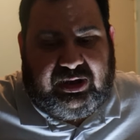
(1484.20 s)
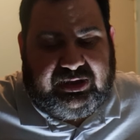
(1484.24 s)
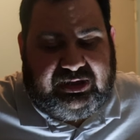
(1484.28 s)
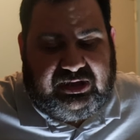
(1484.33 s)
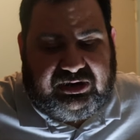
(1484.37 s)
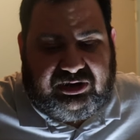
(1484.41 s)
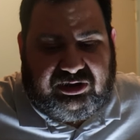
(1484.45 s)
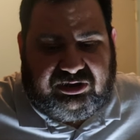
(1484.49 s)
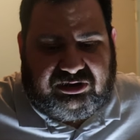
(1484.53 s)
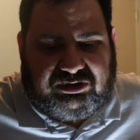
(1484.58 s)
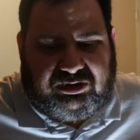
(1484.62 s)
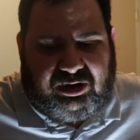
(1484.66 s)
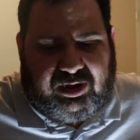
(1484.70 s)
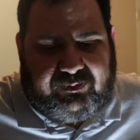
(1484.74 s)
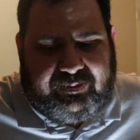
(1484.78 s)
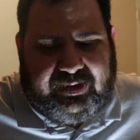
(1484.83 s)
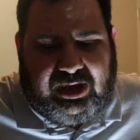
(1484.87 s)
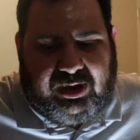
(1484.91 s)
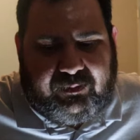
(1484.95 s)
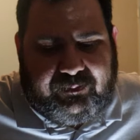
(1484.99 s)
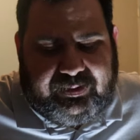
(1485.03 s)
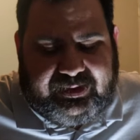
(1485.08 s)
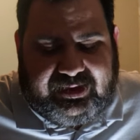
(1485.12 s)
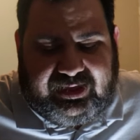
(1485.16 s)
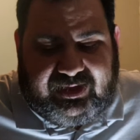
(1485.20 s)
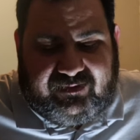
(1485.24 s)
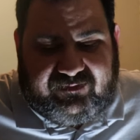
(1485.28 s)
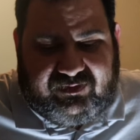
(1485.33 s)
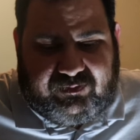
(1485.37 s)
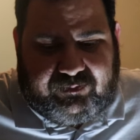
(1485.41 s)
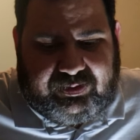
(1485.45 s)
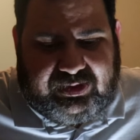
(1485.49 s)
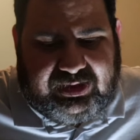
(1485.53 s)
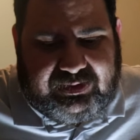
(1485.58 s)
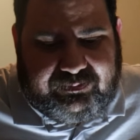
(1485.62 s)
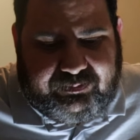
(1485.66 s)
I going to stop helping other
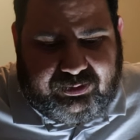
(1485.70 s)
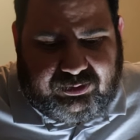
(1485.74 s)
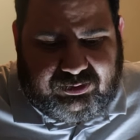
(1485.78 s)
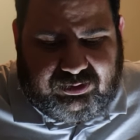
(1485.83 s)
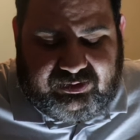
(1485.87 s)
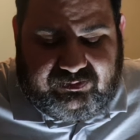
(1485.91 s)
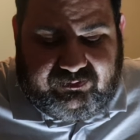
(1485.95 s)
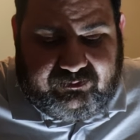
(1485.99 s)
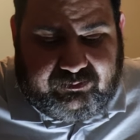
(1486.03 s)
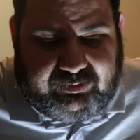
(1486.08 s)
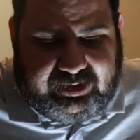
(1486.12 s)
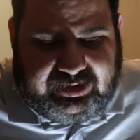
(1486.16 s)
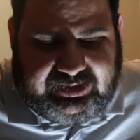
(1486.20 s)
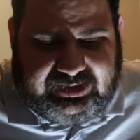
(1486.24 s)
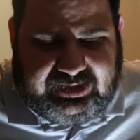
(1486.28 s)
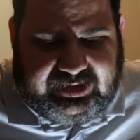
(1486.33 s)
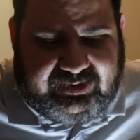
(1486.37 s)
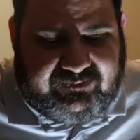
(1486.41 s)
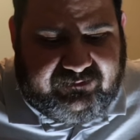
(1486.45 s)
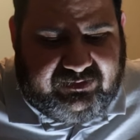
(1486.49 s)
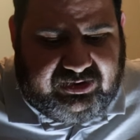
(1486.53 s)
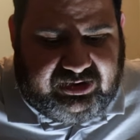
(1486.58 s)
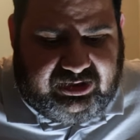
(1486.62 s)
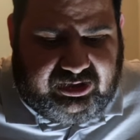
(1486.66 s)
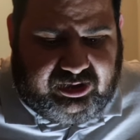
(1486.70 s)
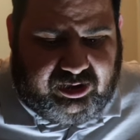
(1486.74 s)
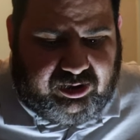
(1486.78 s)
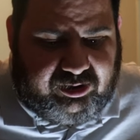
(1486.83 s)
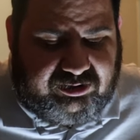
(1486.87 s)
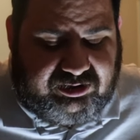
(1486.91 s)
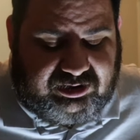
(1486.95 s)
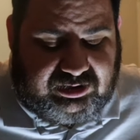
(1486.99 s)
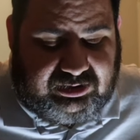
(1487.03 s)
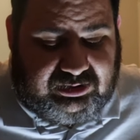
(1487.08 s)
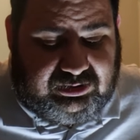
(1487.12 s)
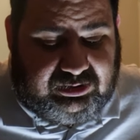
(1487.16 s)
people when making
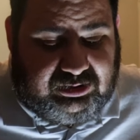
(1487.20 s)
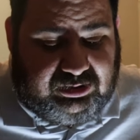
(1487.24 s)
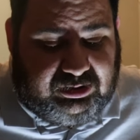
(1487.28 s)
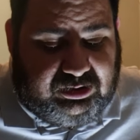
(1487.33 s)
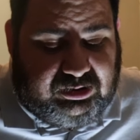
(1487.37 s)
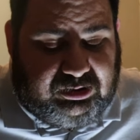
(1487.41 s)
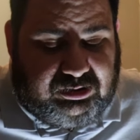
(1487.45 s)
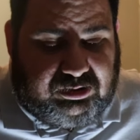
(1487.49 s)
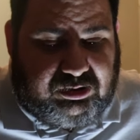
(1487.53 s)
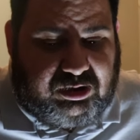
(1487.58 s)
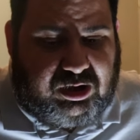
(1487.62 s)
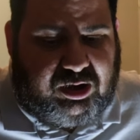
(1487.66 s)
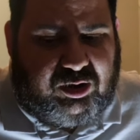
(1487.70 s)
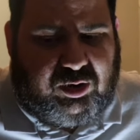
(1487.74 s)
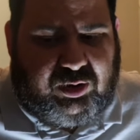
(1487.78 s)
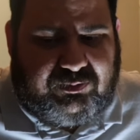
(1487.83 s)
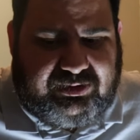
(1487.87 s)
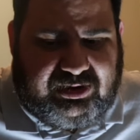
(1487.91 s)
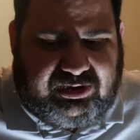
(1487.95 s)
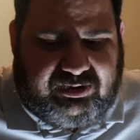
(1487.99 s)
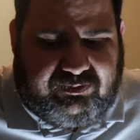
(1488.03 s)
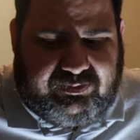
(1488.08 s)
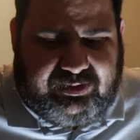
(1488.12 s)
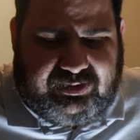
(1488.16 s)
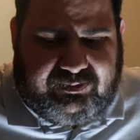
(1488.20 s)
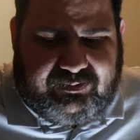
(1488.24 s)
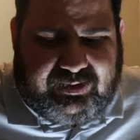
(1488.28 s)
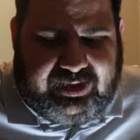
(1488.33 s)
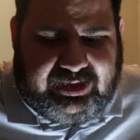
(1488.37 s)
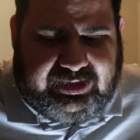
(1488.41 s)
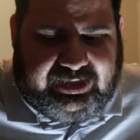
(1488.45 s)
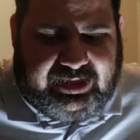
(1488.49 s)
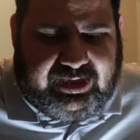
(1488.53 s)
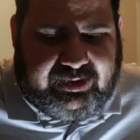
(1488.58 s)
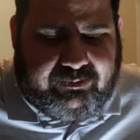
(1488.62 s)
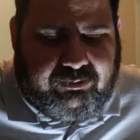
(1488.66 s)
videos? No, I'm going to be
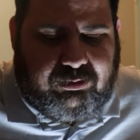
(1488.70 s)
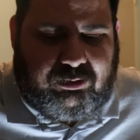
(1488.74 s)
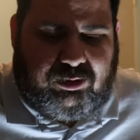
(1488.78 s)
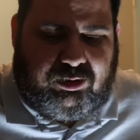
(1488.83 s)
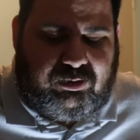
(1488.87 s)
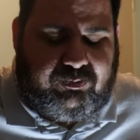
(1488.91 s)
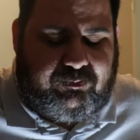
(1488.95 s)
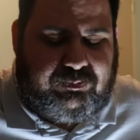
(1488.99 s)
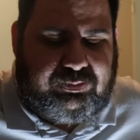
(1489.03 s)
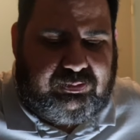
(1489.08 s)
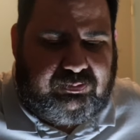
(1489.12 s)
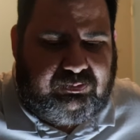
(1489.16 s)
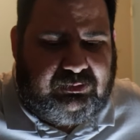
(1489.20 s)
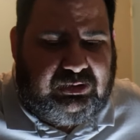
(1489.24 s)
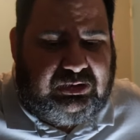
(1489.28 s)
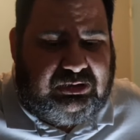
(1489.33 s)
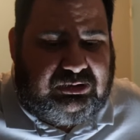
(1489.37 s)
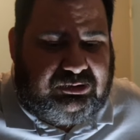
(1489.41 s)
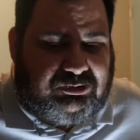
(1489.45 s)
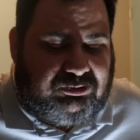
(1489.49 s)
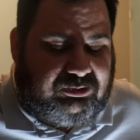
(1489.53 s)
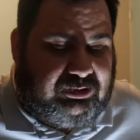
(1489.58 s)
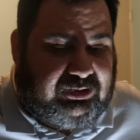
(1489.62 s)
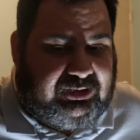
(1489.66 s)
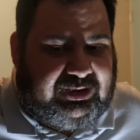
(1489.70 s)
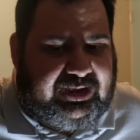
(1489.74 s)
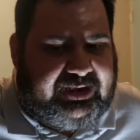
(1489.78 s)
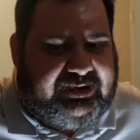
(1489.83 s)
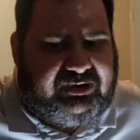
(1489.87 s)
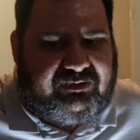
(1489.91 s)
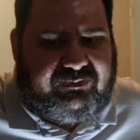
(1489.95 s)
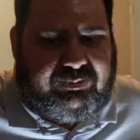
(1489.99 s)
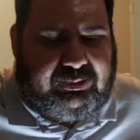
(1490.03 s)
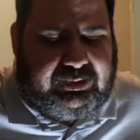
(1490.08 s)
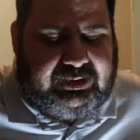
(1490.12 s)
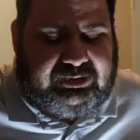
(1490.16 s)
making more
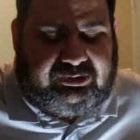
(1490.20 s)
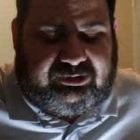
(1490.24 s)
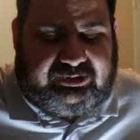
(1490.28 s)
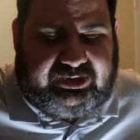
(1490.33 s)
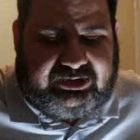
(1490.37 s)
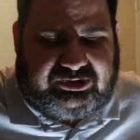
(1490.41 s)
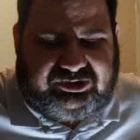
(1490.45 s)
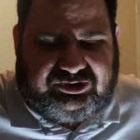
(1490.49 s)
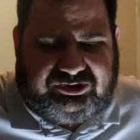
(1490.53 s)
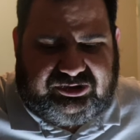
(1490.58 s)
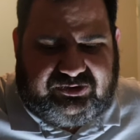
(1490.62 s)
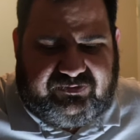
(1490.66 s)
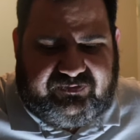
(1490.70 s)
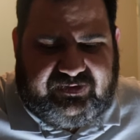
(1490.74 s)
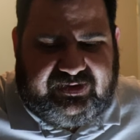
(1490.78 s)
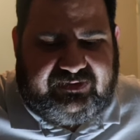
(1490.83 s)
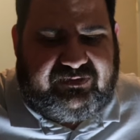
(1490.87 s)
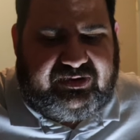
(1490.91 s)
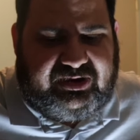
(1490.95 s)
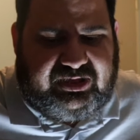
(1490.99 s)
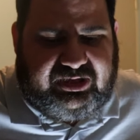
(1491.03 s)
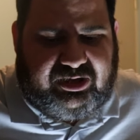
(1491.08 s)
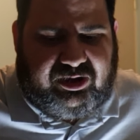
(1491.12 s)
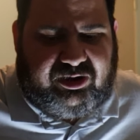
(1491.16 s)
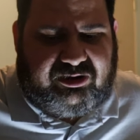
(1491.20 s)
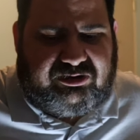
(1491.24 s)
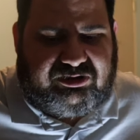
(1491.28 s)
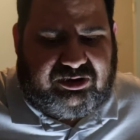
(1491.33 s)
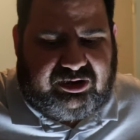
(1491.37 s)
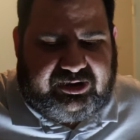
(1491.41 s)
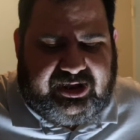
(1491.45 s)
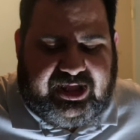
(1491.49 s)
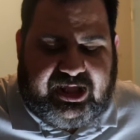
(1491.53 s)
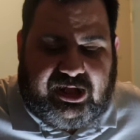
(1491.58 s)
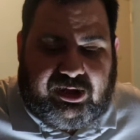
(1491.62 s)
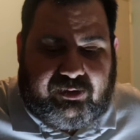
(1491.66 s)
related bladder exstrophy videos
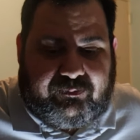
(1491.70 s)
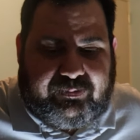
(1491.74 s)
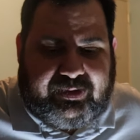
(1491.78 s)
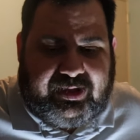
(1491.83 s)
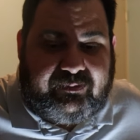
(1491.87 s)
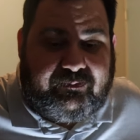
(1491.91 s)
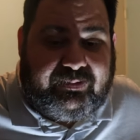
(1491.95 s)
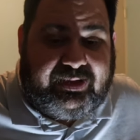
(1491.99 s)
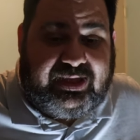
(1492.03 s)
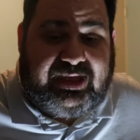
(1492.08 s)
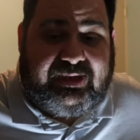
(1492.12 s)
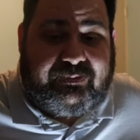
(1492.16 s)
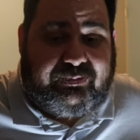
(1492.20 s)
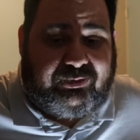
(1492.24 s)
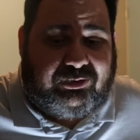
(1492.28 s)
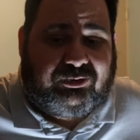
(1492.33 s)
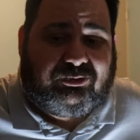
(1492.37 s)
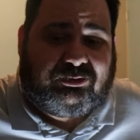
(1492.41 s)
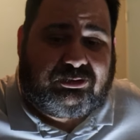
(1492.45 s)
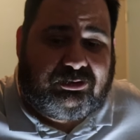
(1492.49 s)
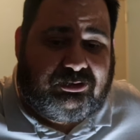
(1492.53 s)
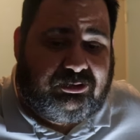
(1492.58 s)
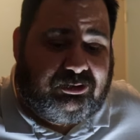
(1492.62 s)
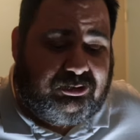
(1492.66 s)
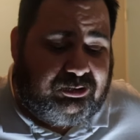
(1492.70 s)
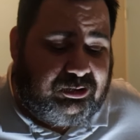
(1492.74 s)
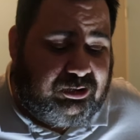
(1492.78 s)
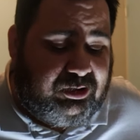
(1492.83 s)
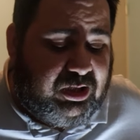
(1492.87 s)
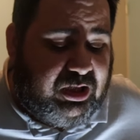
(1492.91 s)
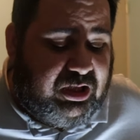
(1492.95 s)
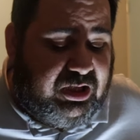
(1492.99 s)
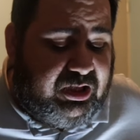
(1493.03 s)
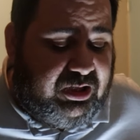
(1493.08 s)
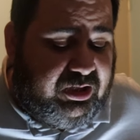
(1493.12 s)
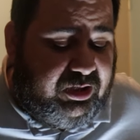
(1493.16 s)
on helping people.
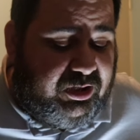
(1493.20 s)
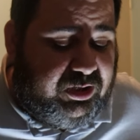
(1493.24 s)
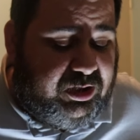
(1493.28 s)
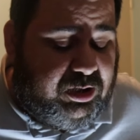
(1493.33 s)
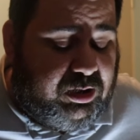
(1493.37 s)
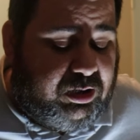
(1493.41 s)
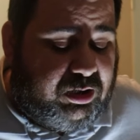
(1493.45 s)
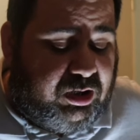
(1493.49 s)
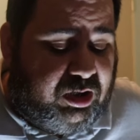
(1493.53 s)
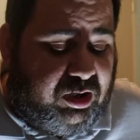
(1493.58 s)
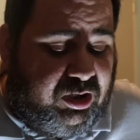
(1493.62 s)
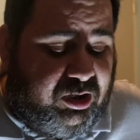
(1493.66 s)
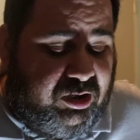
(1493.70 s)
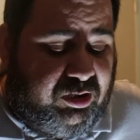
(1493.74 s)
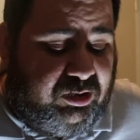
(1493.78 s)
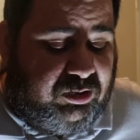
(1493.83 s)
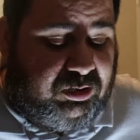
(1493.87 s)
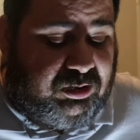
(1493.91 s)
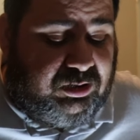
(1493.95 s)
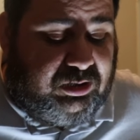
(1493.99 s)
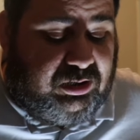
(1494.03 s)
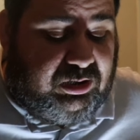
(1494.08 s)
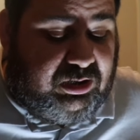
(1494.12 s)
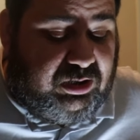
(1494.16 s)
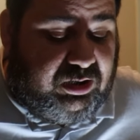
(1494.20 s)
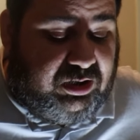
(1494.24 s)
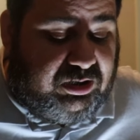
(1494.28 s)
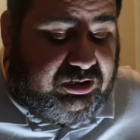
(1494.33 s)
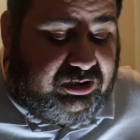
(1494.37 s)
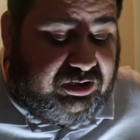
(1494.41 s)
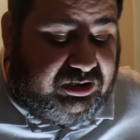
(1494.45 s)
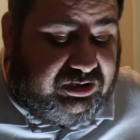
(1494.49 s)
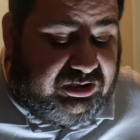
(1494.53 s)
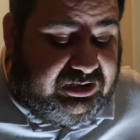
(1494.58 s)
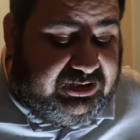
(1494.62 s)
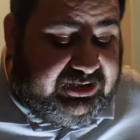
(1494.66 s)
You know, I
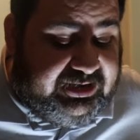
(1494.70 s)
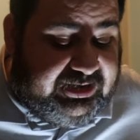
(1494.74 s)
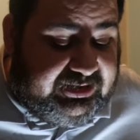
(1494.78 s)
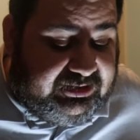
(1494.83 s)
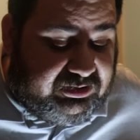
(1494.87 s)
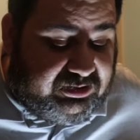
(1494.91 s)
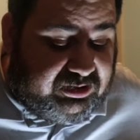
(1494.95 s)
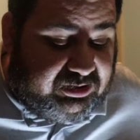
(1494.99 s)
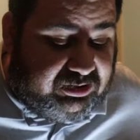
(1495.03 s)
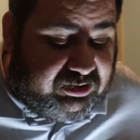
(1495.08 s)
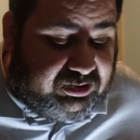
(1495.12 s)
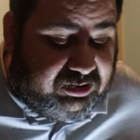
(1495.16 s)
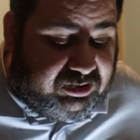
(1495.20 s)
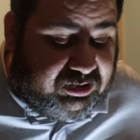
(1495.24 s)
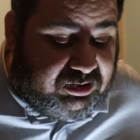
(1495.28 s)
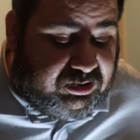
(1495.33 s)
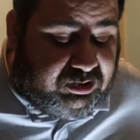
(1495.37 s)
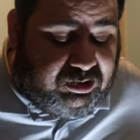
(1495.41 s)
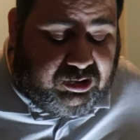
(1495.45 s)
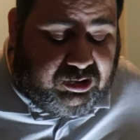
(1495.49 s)
just needed to